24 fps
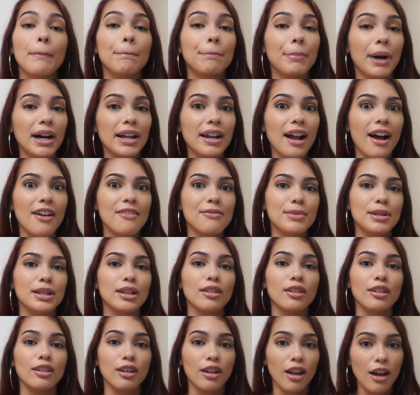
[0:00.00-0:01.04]
But I've
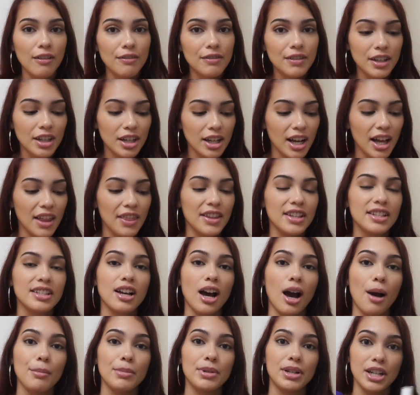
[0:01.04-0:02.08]
been loving this
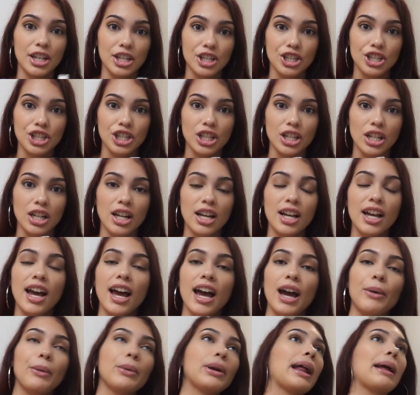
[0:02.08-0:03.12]
combination,
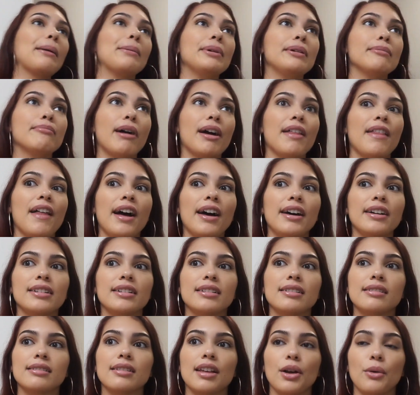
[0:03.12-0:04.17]
and what I mean by that
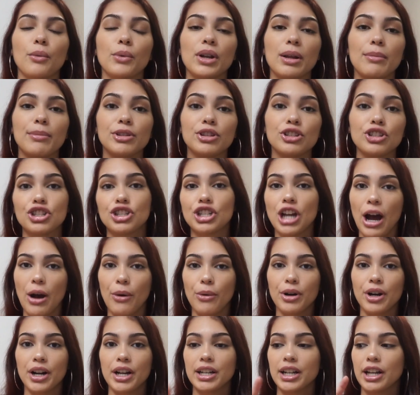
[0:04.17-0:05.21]
is like when I'm in the
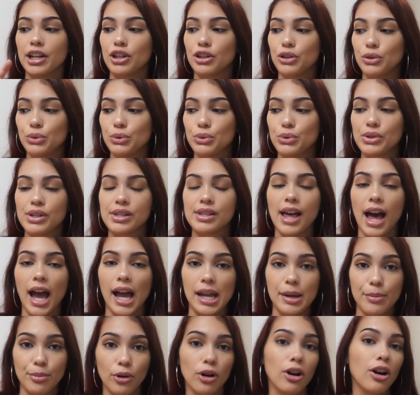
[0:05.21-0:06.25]
shower and I use that
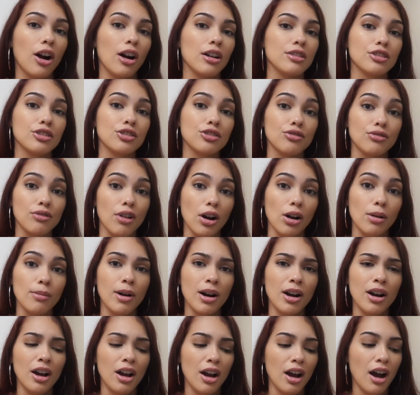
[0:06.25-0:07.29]
Apricot
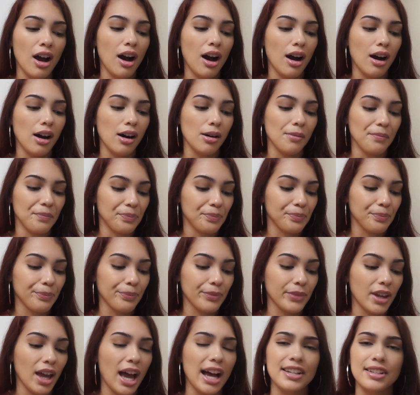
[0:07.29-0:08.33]
Scrub.
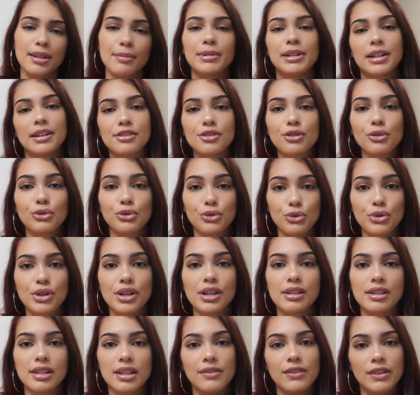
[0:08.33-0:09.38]
I still do
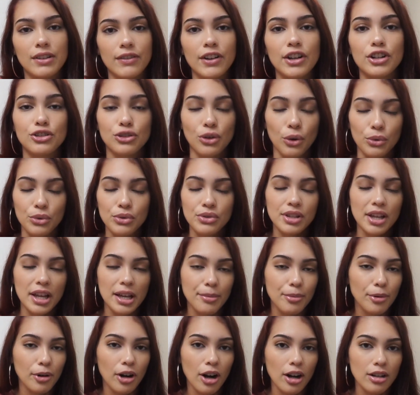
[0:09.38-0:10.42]
this even if I don't use the
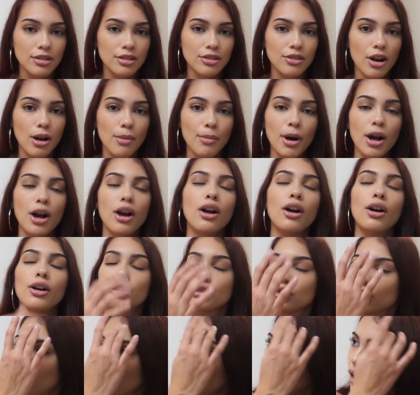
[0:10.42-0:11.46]
Apricot Scrub.
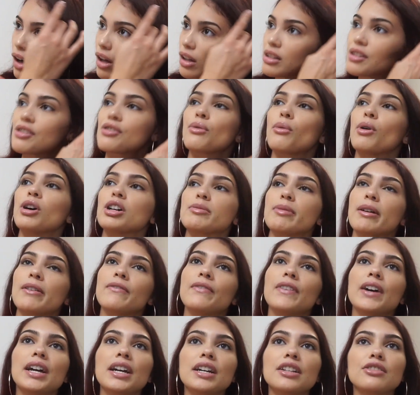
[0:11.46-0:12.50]
So I'll either wash my
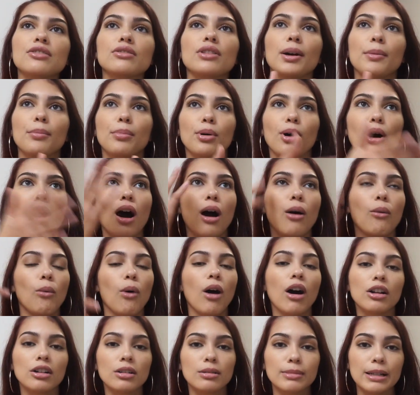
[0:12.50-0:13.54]
face or like put hot
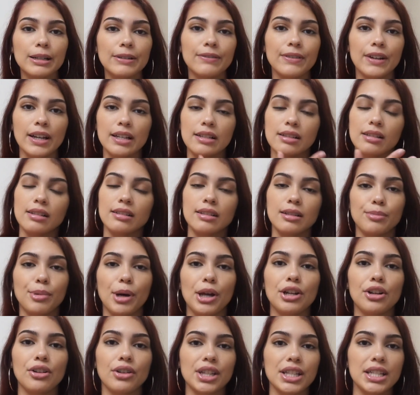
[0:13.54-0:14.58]
water on my face, like
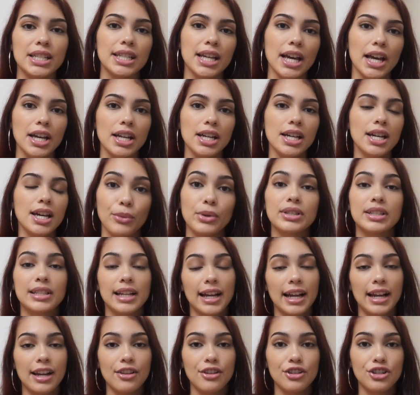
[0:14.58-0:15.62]
depending on the day. Once I
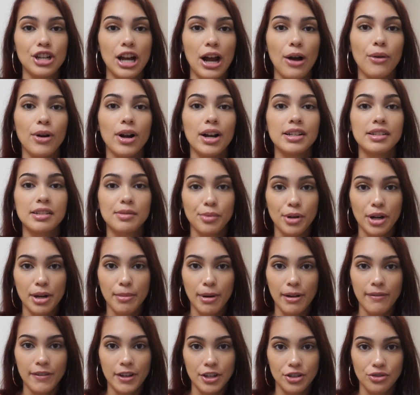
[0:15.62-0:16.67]
get out of the shower, I spray
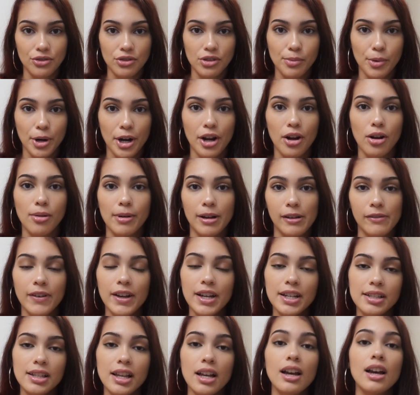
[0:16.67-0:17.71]
my facial spray on my
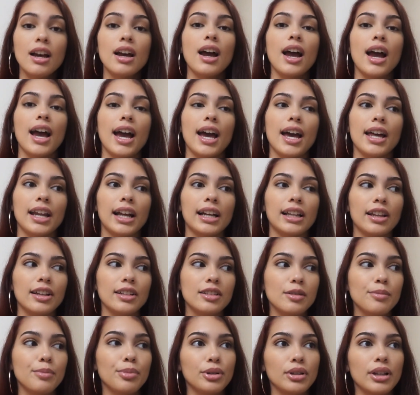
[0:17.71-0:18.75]
face, and I like
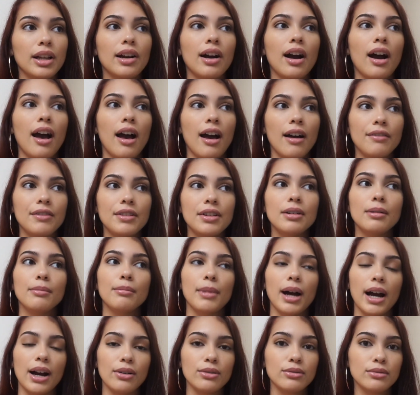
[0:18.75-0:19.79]
to put like a heavy
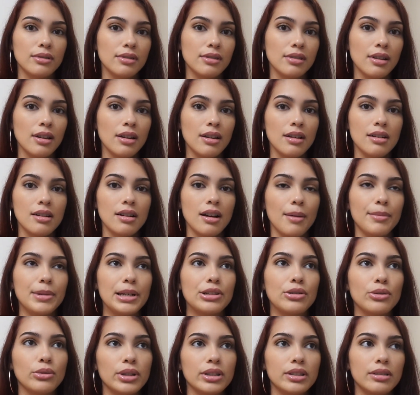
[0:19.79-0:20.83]
amount. I
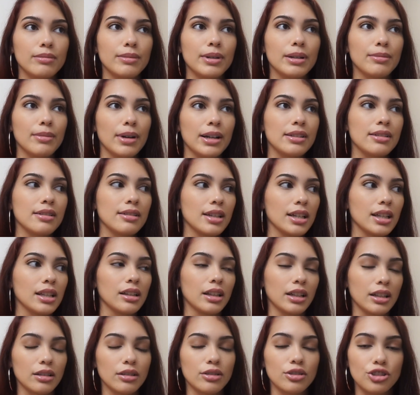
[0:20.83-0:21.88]
don't like to make my skin
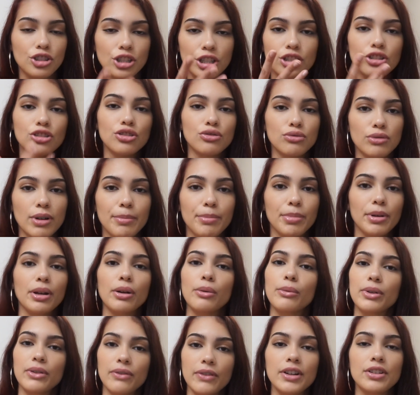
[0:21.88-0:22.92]
like legit
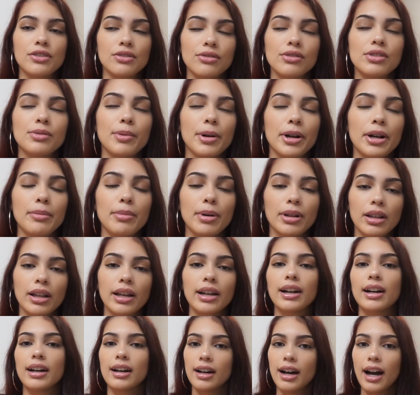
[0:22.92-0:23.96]
dripping with facial spray, but
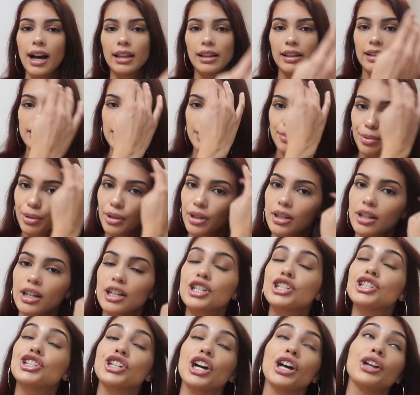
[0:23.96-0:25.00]
like I like to put a
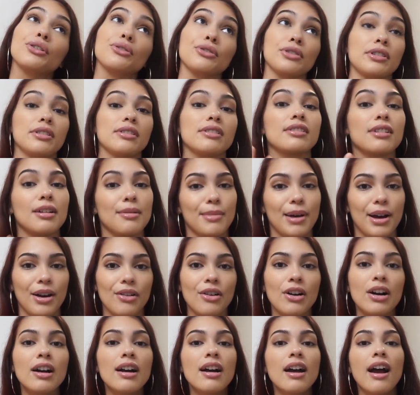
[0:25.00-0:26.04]
generous
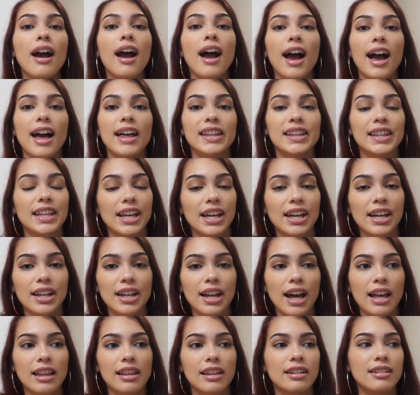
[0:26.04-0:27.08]
amount. And
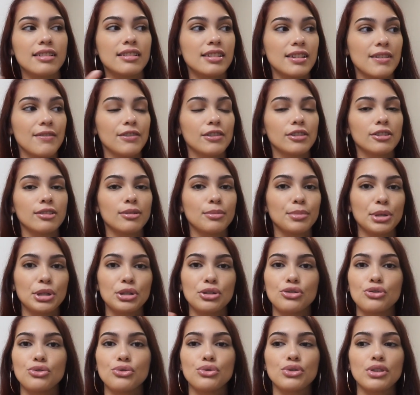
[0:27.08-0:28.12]
then I let it sit for a little
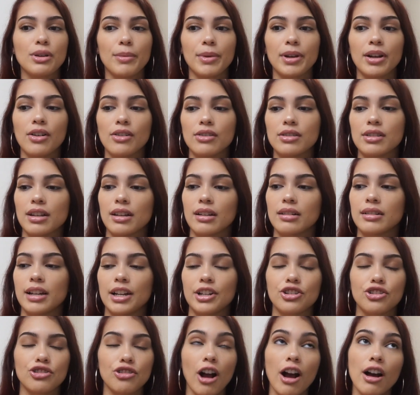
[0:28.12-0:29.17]
bit, do something else like
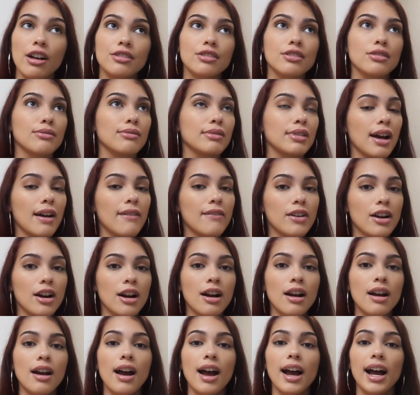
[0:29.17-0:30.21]
get dressed or whatever.